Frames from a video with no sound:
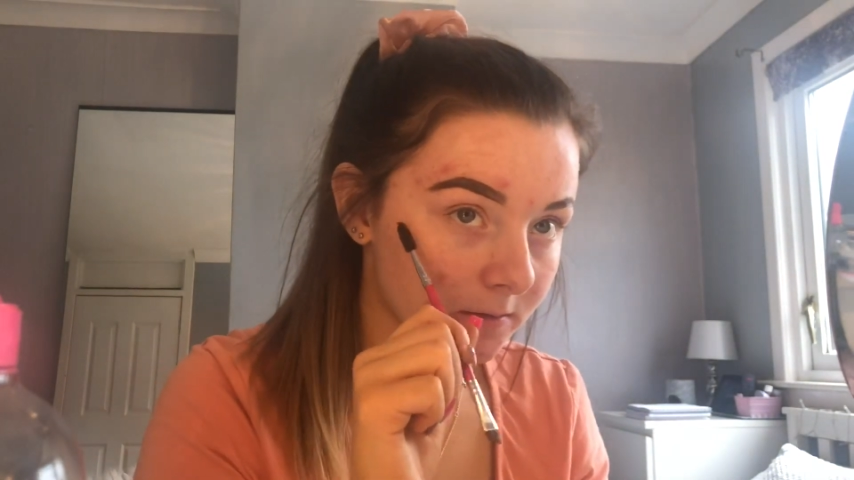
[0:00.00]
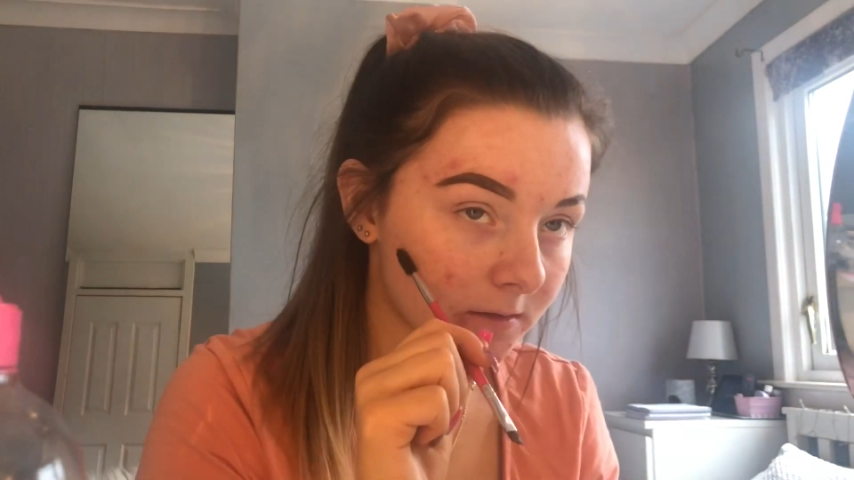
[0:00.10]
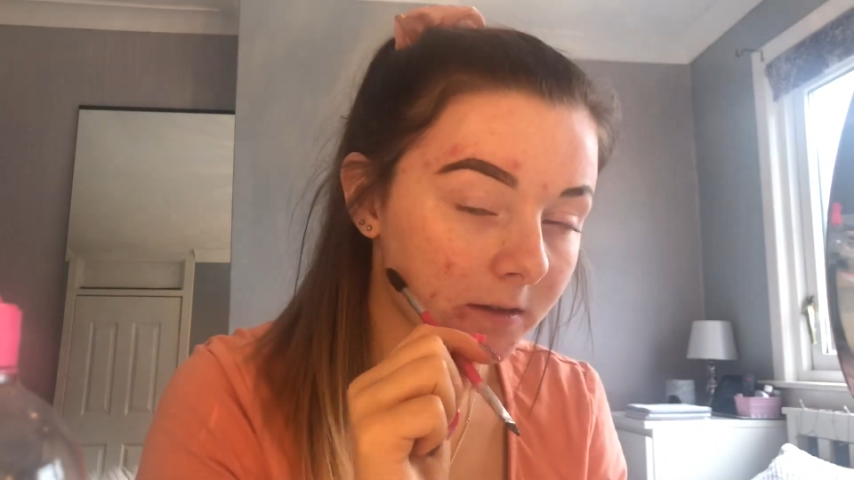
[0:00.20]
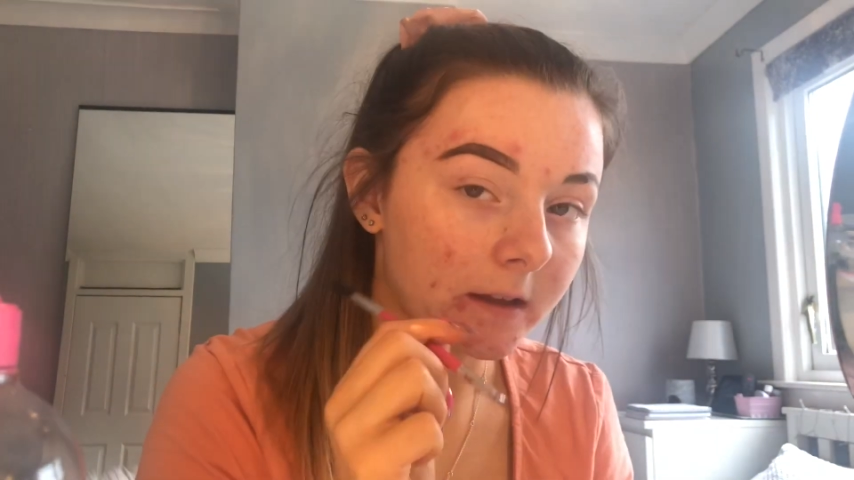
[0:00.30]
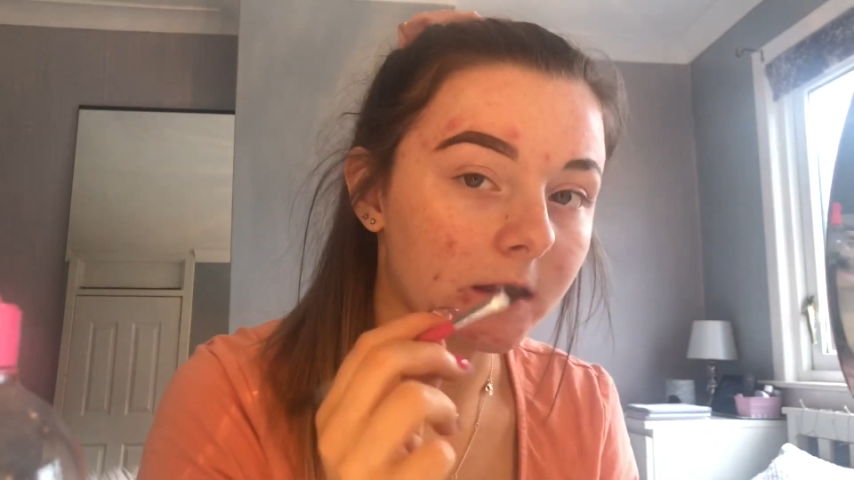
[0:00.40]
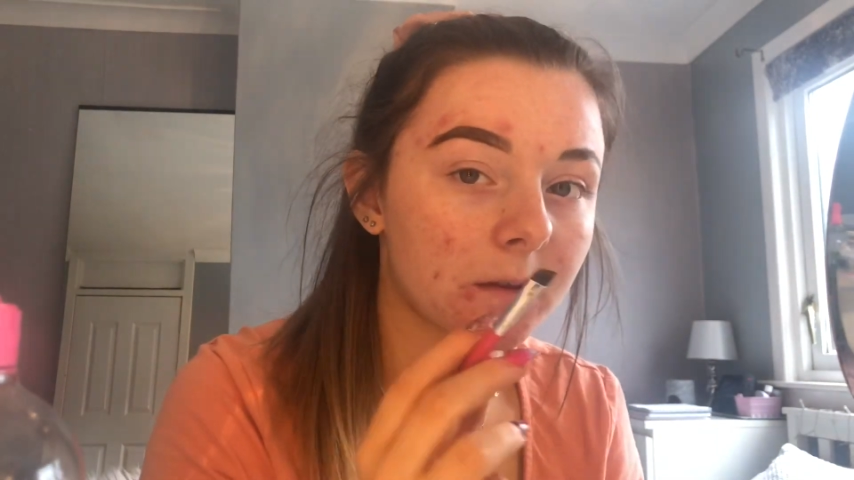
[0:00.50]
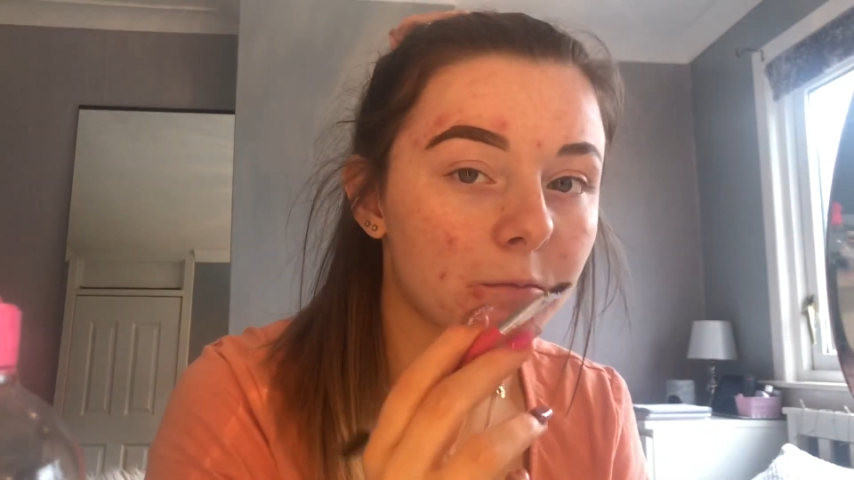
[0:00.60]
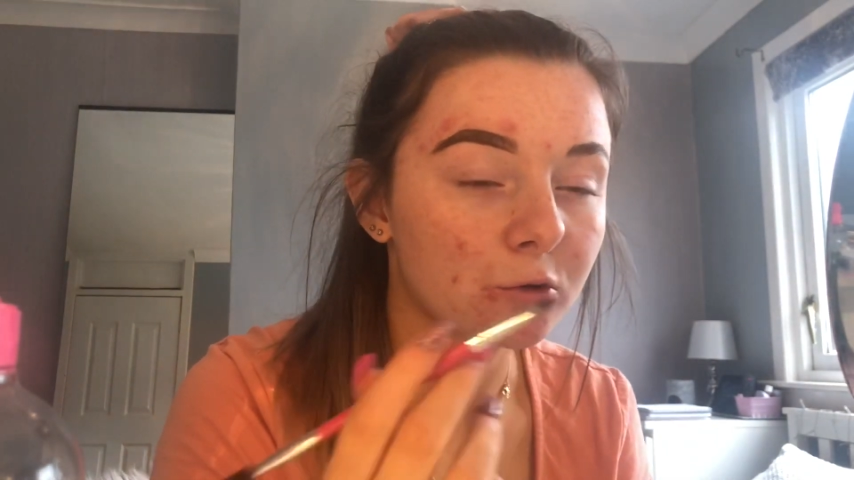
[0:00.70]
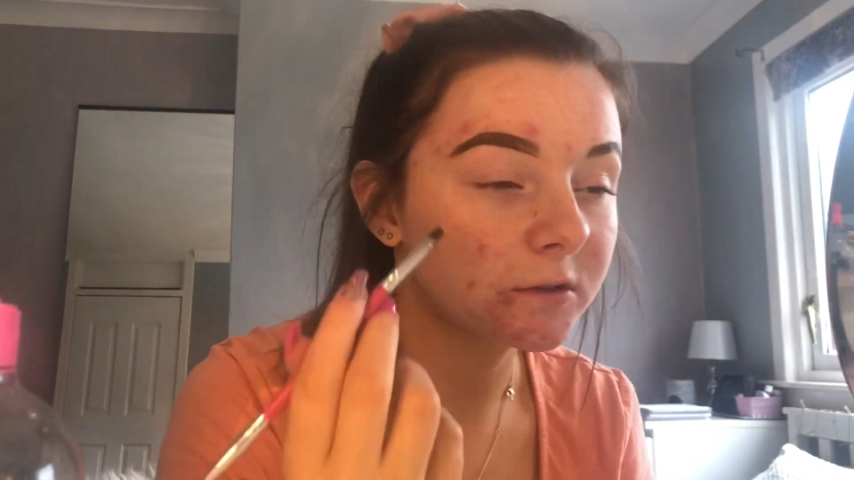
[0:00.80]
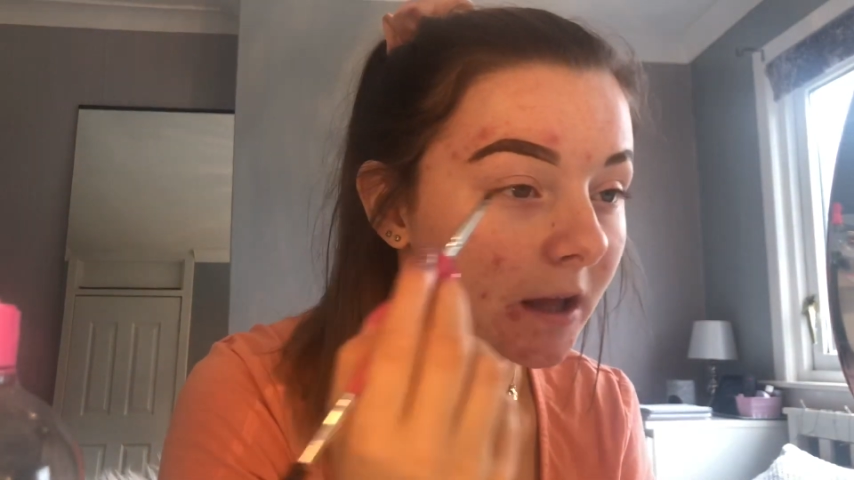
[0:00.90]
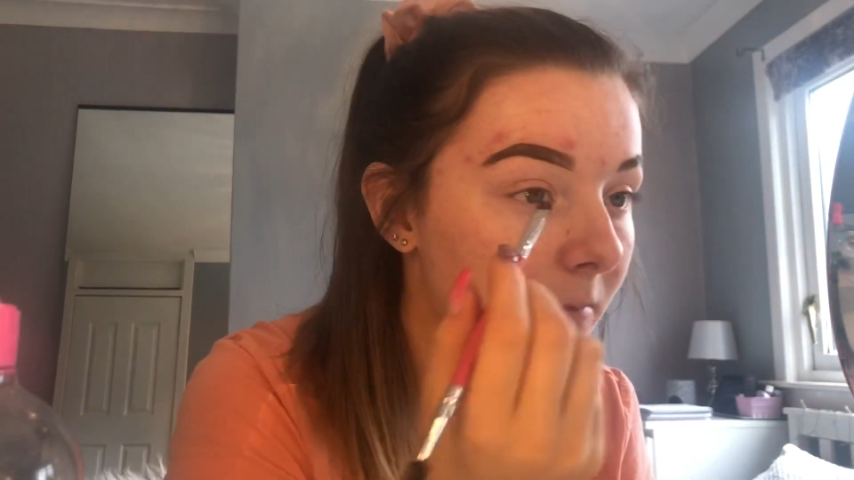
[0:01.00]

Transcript: is like the most time